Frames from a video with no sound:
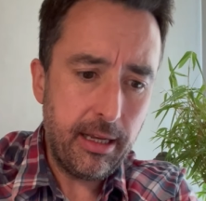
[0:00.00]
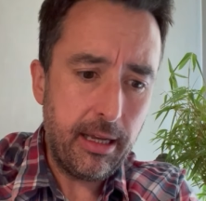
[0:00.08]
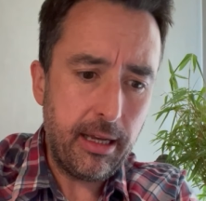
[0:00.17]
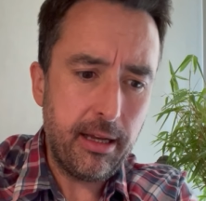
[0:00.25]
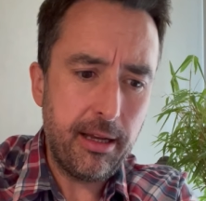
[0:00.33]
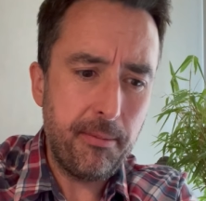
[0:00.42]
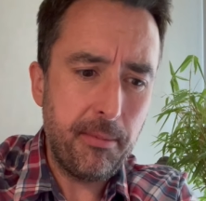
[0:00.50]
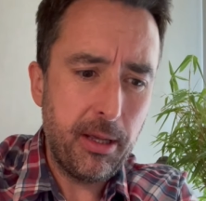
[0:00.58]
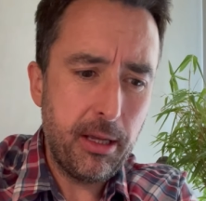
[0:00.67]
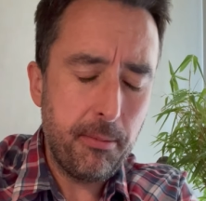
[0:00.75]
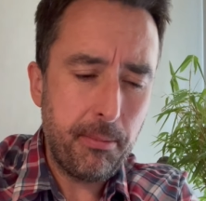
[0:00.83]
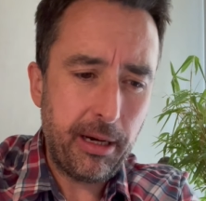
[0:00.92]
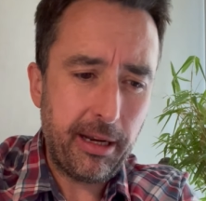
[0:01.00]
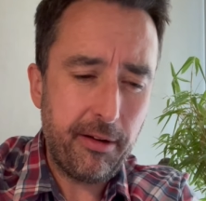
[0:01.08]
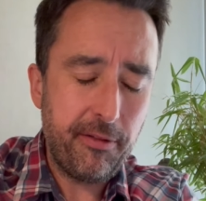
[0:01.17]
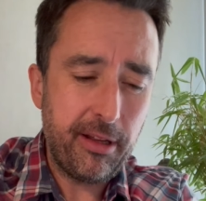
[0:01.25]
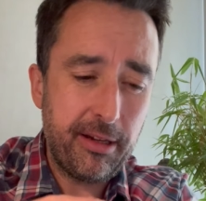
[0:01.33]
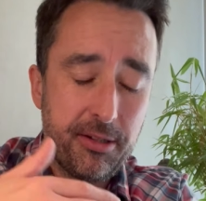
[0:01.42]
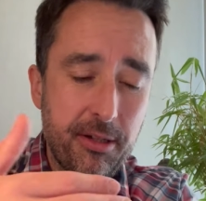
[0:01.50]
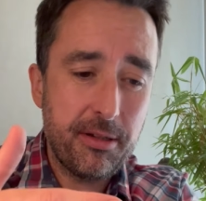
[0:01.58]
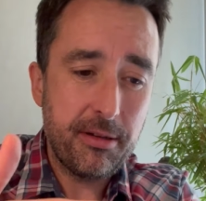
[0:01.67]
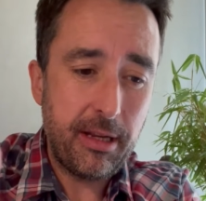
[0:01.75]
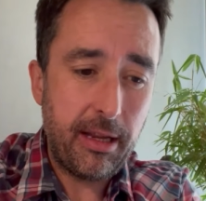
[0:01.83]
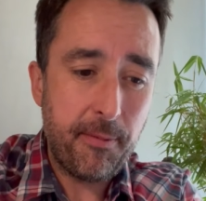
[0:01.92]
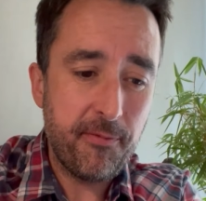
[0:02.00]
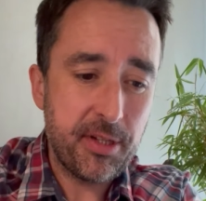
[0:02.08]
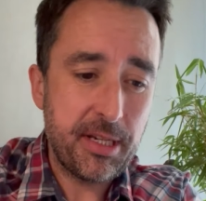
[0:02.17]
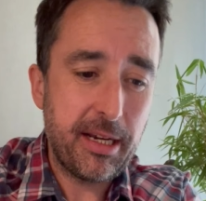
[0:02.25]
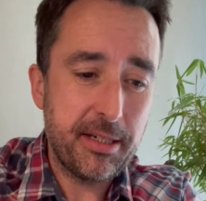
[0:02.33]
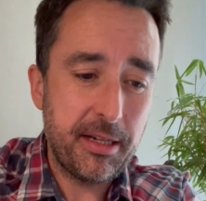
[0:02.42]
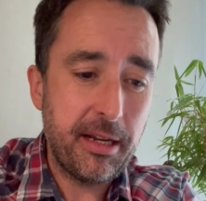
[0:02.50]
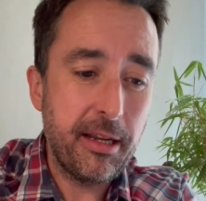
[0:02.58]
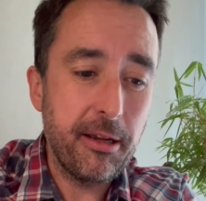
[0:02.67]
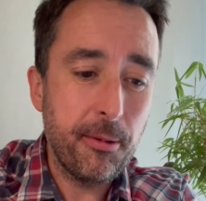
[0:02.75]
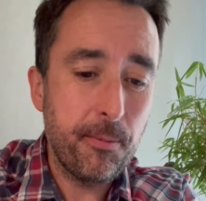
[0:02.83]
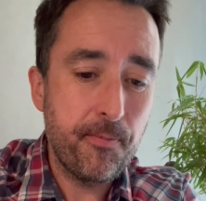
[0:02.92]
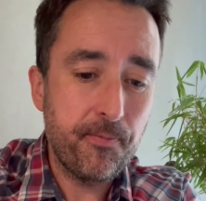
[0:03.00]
But I kind of feel like it's just emphasizing here,